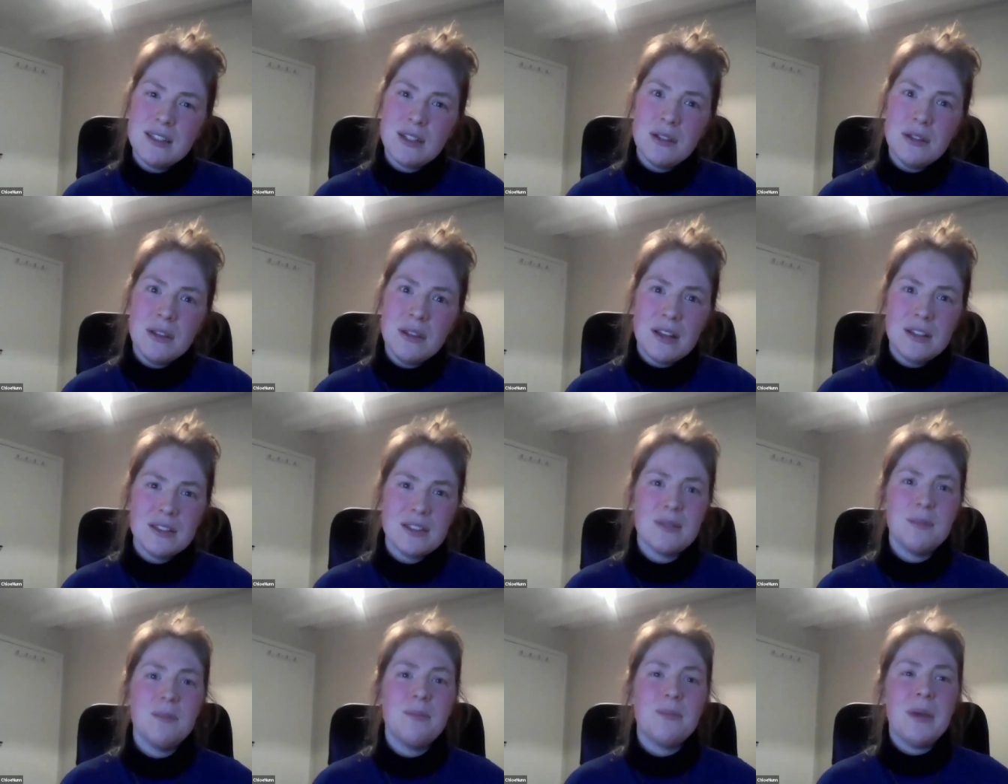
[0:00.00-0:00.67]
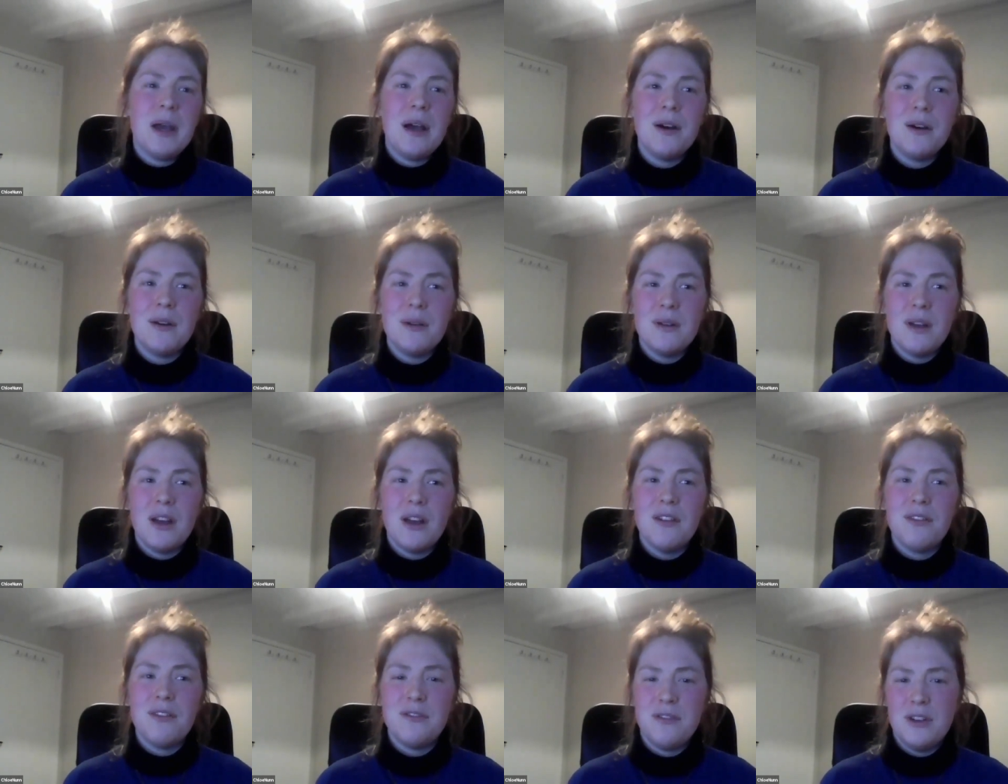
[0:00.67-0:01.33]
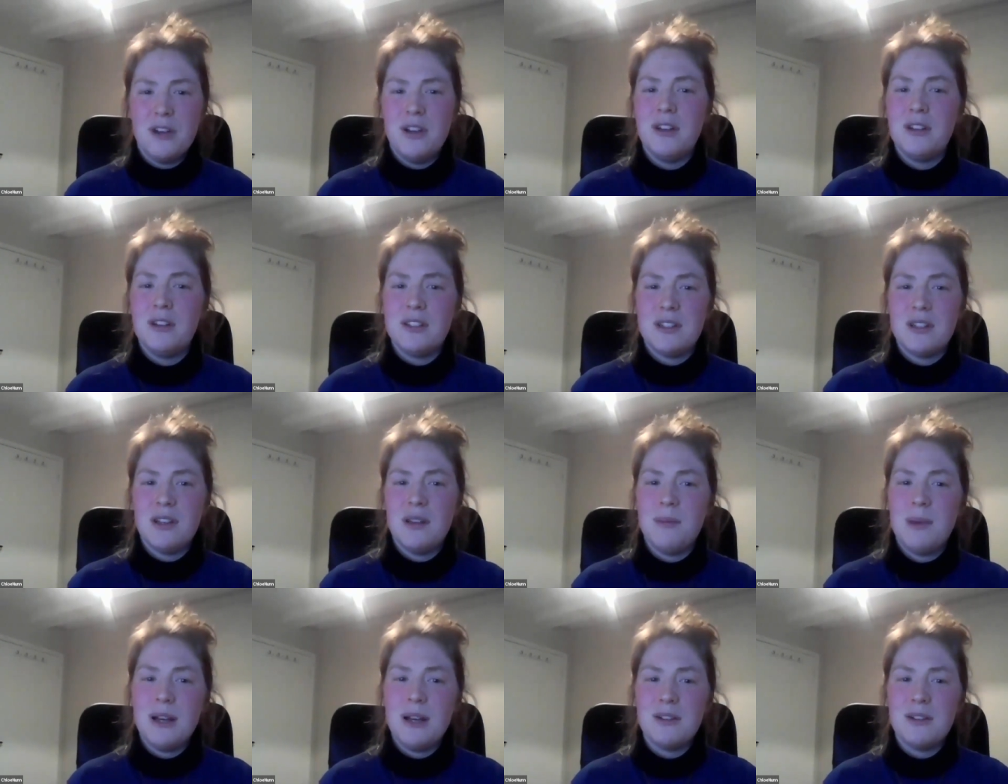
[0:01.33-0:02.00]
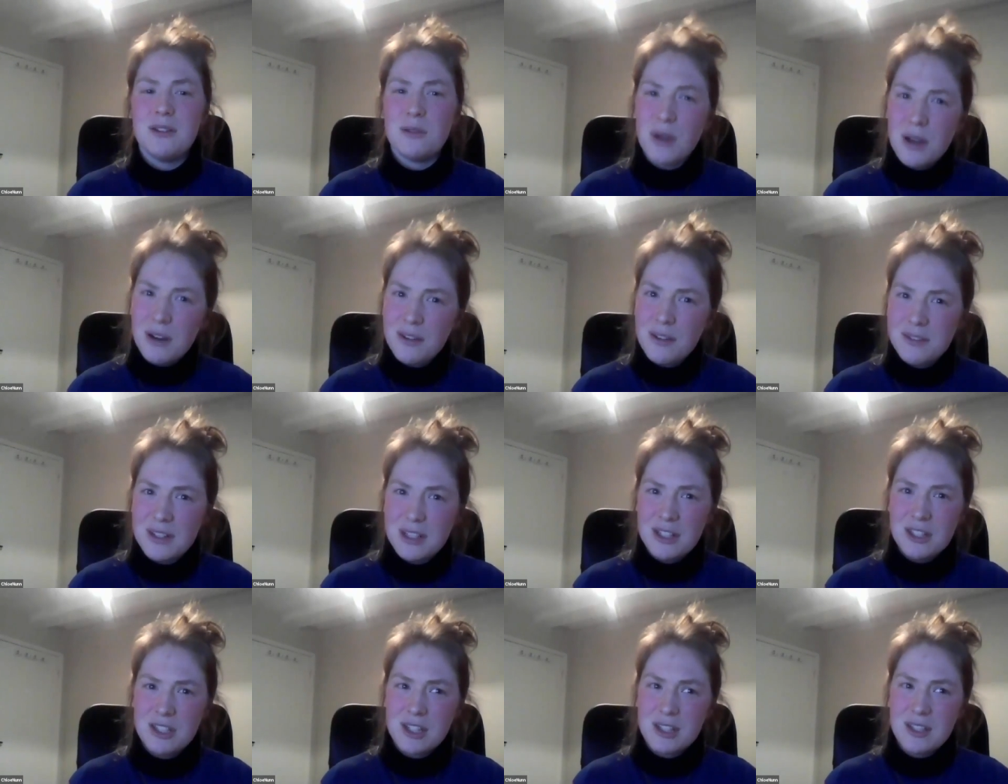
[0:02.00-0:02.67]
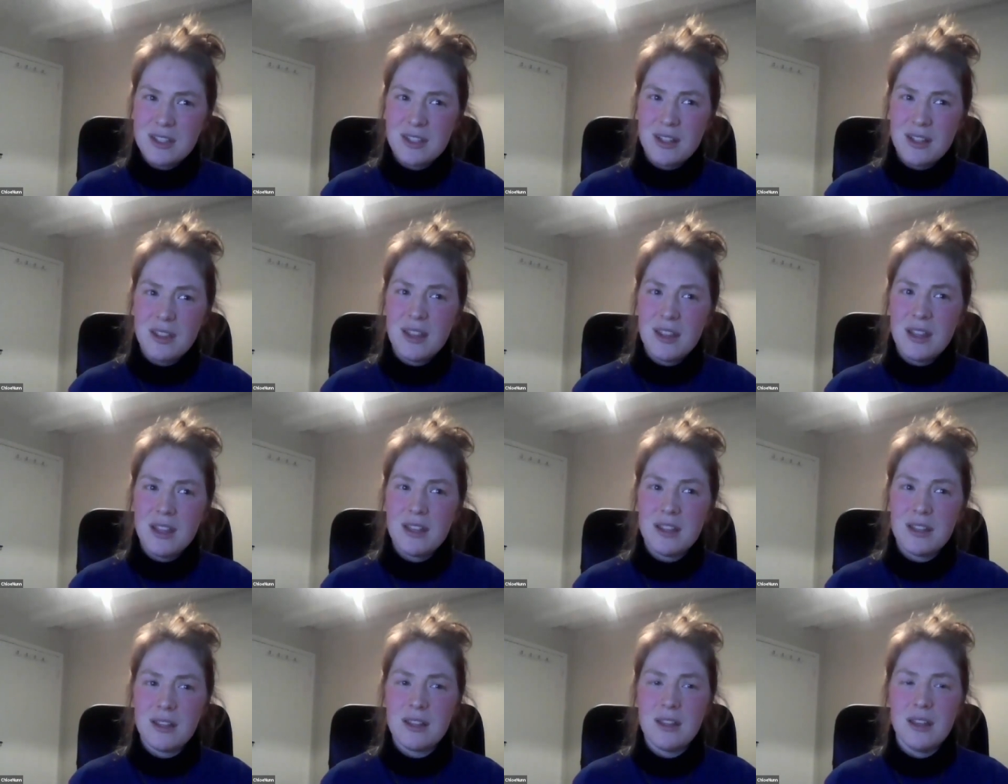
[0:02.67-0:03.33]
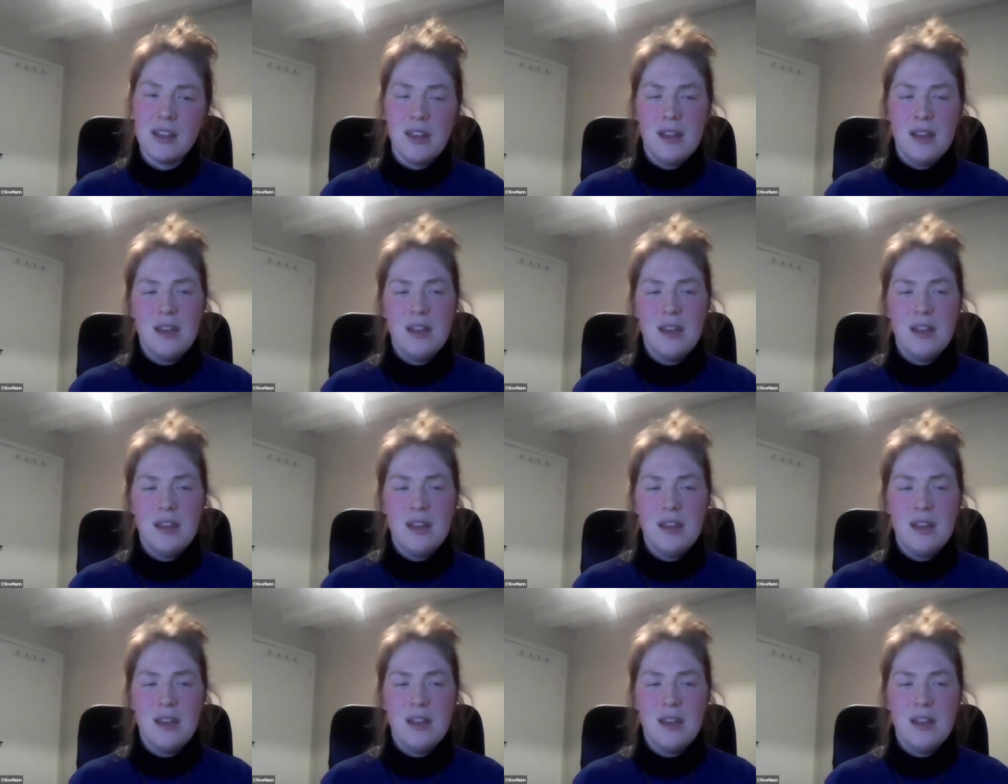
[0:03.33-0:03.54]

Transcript: So that's about a foot, about 12 inches, I think.